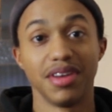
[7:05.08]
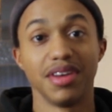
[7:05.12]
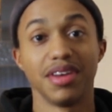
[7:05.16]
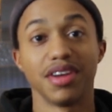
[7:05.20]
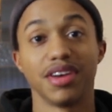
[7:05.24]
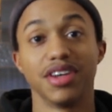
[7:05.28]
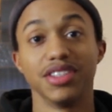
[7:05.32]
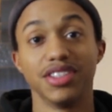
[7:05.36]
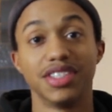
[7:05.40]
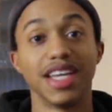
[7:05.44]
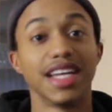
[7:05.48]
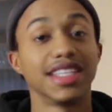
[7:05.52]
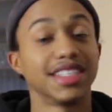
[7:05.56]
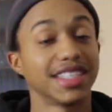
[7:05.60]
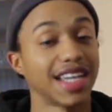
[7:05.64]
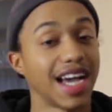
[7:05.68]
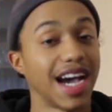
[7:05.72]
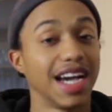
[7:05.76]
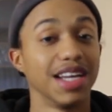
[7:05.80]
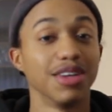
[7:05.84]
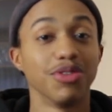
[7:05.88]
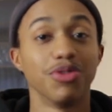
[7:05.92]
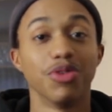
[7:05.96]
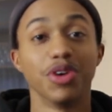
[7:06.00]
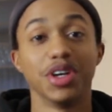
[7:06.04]
Because that's
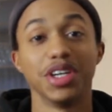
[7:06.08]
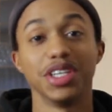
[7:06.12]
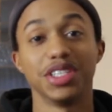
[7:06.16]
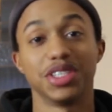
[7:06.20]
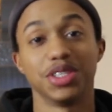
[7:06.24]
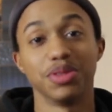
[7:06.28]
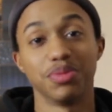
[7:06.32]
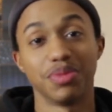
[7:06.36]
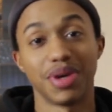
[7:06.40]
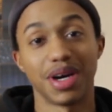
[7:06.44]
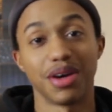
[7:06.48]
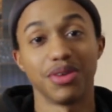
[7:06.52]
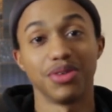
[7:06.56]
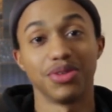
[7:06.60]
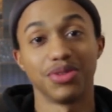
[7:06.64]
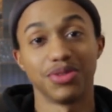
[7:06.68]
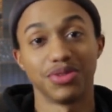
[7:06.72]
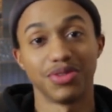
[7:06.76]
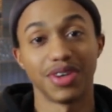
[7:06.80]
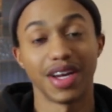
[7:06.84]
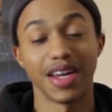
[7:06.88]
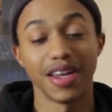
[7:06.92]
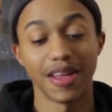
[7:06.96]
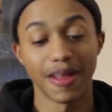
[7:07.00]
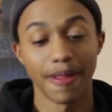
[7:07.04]
kind of what it's about,
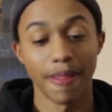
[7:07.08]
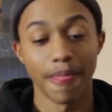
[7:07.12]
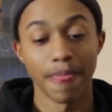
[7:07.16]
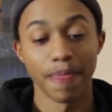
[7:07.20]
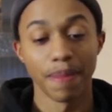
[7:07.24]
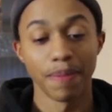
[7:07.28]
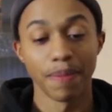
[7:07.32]
right?